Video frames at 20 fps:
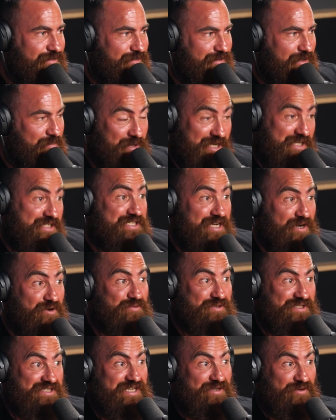And me and Sarah
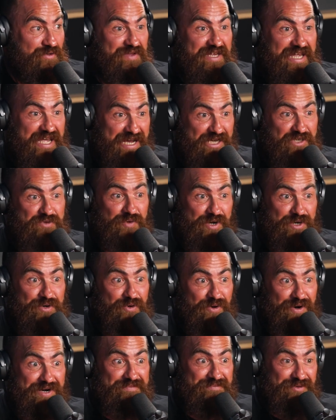were sitting on the couch one
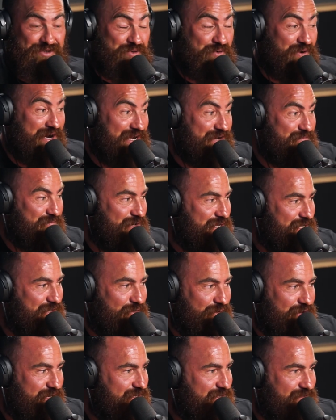night in between, and we're
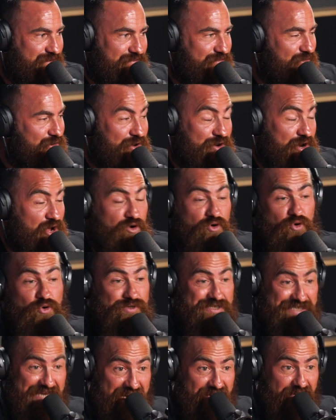like, I don't know
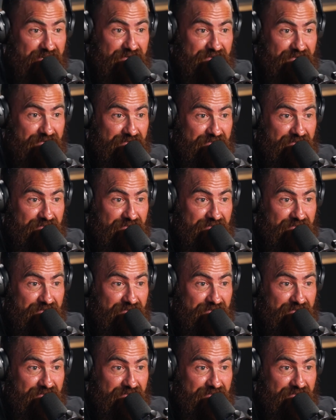who said it.